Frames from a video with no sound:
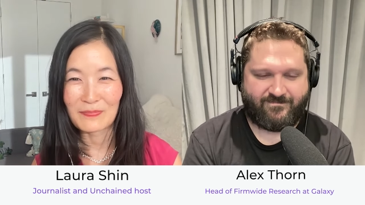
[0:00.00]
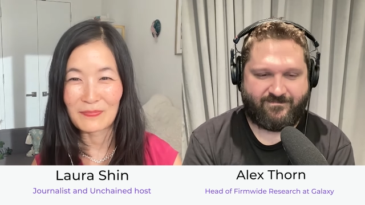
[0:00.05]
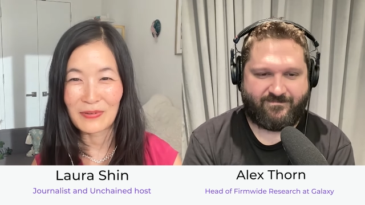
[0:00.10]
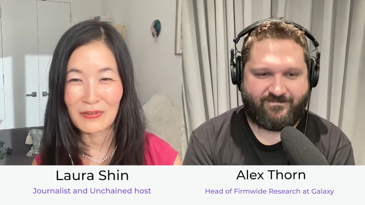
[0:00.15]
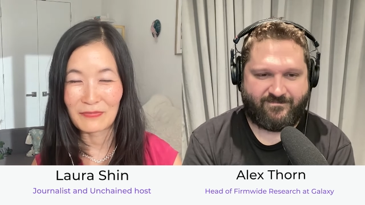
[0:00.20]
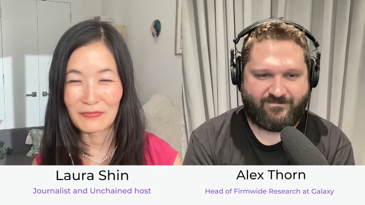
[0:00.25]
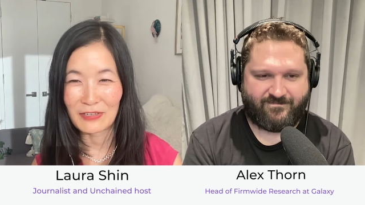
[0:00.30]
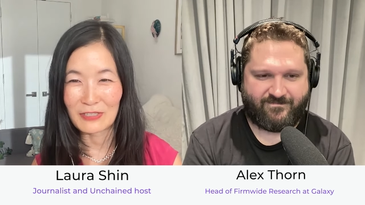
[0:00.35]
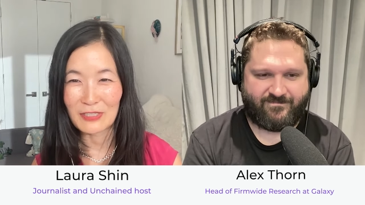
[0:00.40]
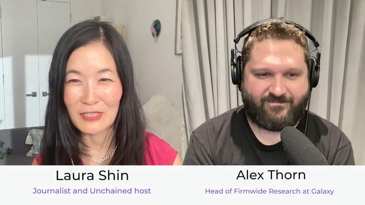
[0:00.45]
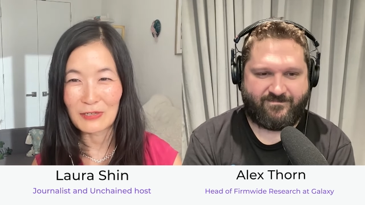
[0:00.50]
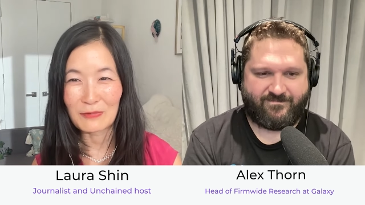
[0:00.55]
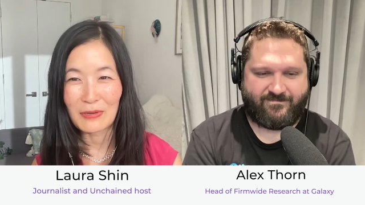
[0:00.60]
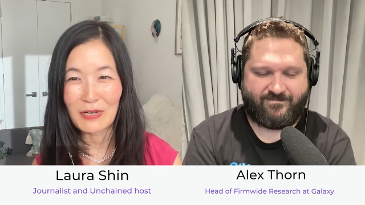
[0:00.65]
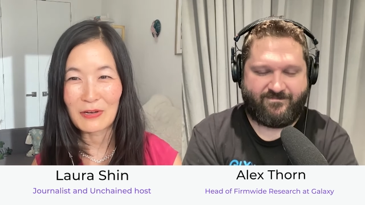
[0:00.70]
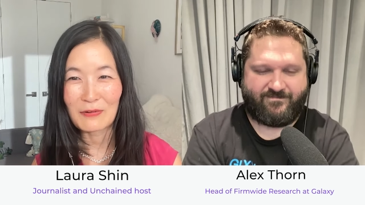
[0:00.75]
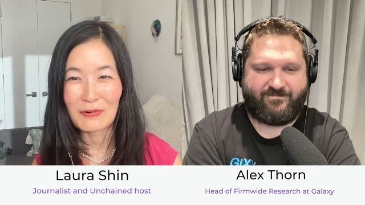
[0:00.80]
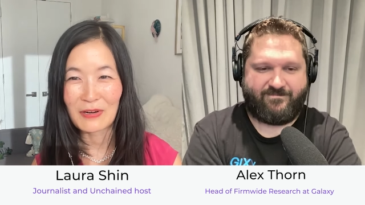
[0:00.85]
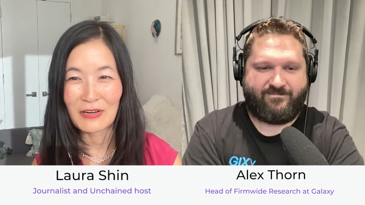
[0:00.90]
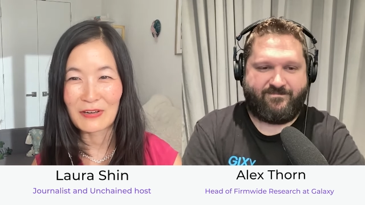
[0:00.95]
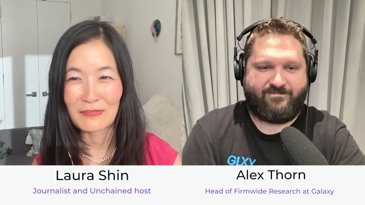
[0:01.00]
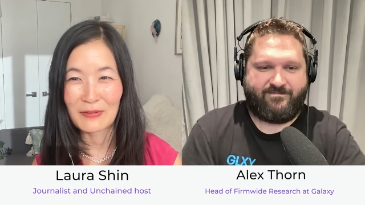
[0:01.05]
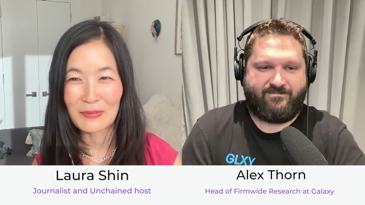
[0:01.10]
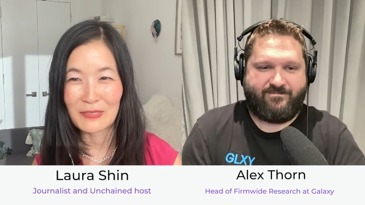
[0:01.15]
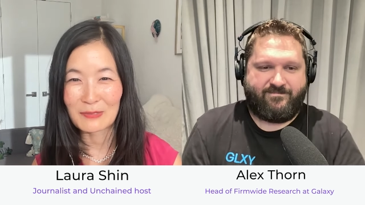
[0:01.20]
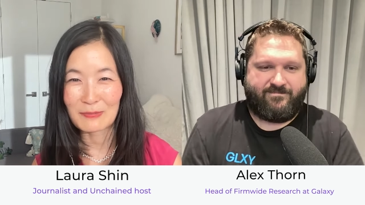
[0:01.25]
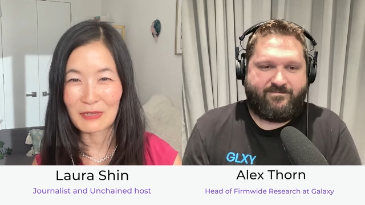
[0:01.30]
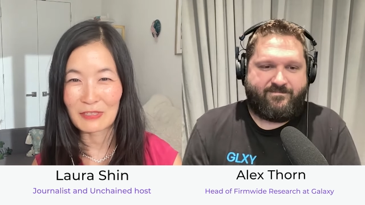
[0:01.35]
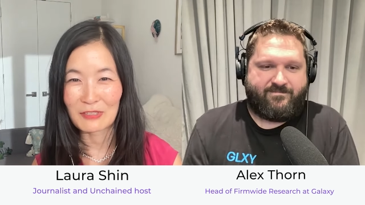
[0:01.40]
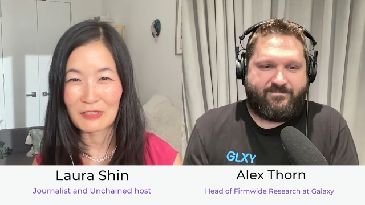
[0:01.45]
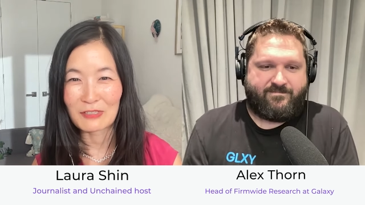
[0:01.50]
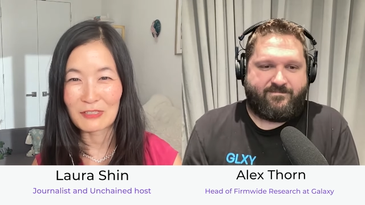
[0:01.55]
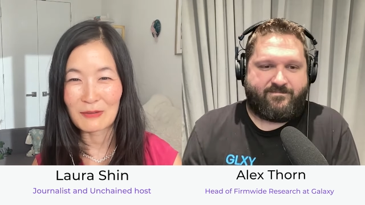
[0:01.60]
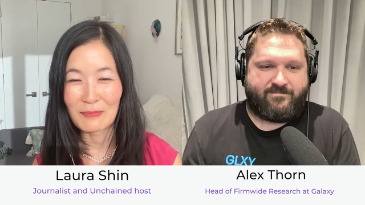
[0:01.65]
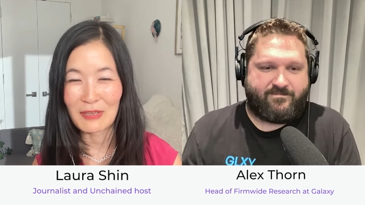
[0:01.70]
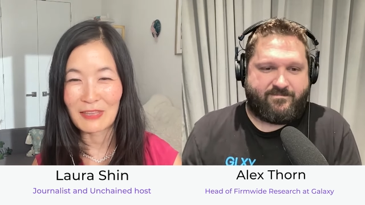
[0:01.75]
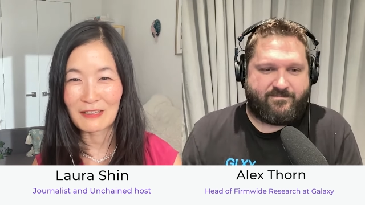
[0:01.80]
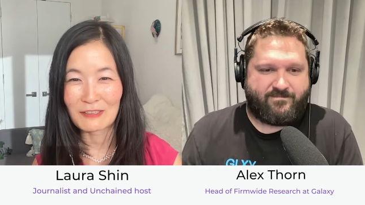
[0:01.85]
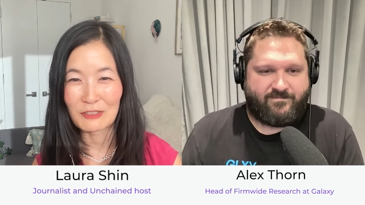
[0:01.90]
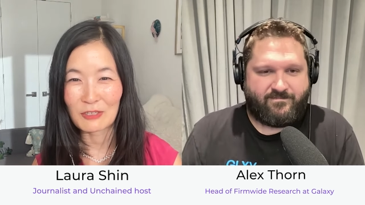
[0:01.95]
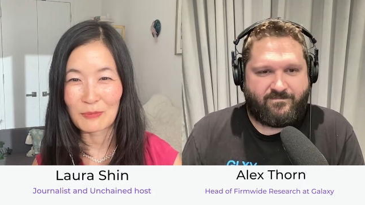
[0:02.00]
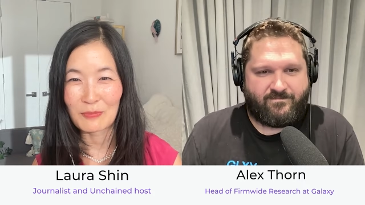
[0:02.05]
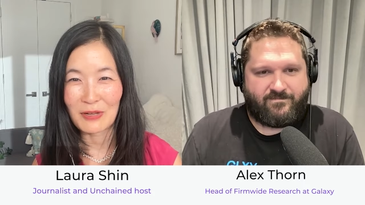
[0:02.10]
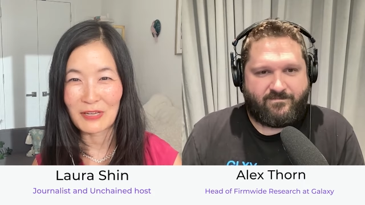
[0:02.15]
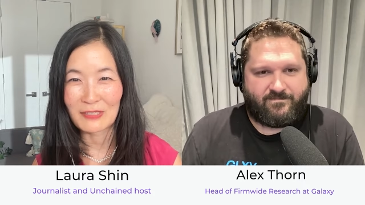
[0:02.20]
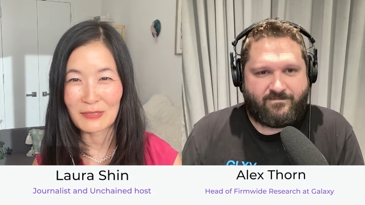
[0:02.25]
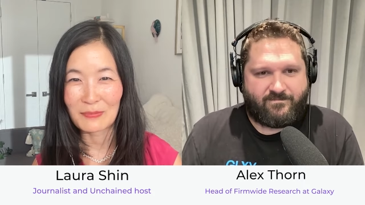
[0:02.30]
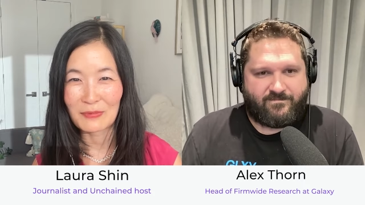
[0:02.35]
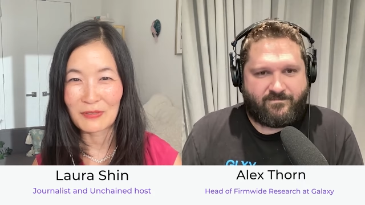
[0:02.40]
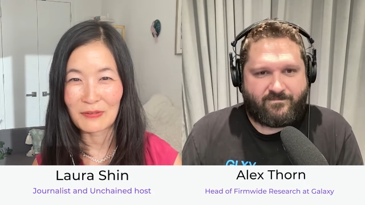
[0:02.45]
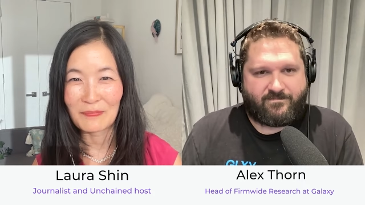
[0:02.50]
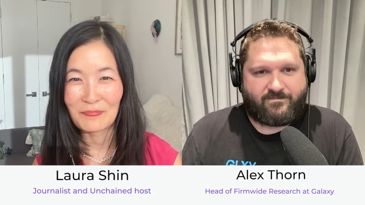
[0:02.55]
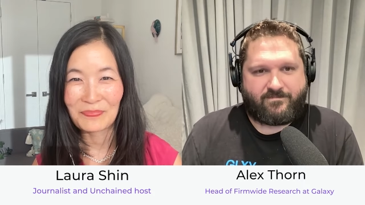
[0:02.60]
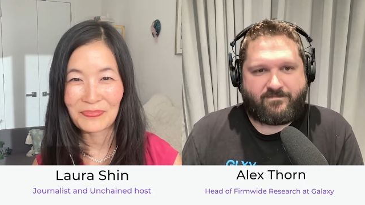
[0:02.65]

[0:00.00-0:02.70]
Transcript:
Speaker 1: But first, a quick word from the sponsors who make this show possible.